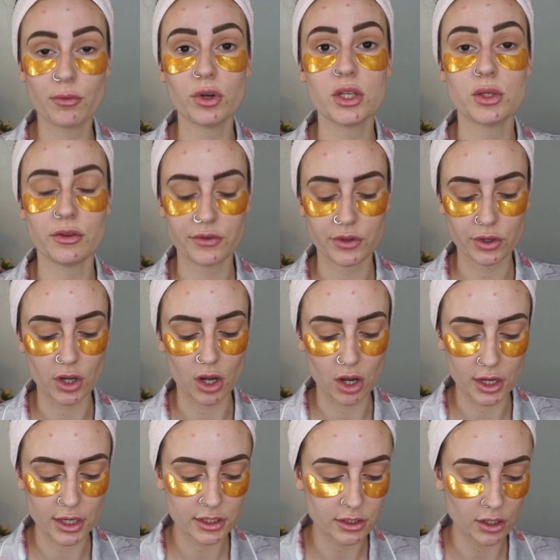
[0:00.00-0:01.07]
I'm honest with you
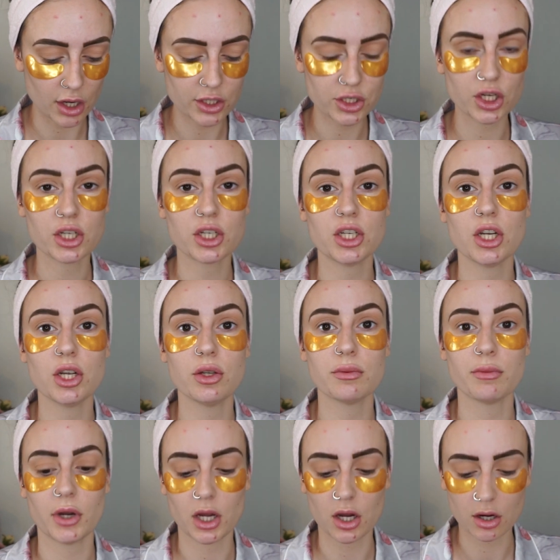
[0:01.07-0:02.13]
guys, I just
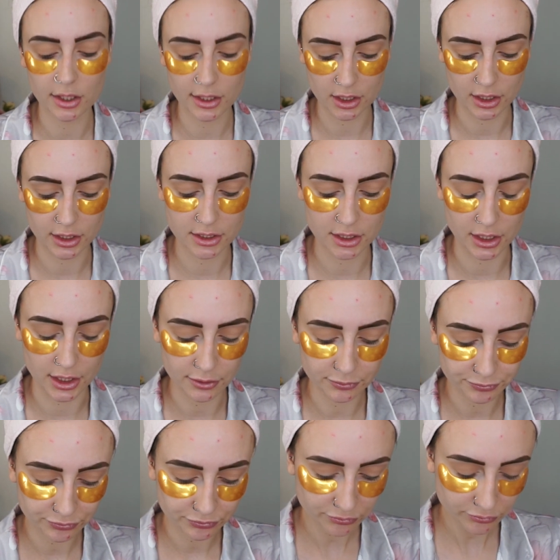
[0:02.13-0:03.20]
use my highlighter,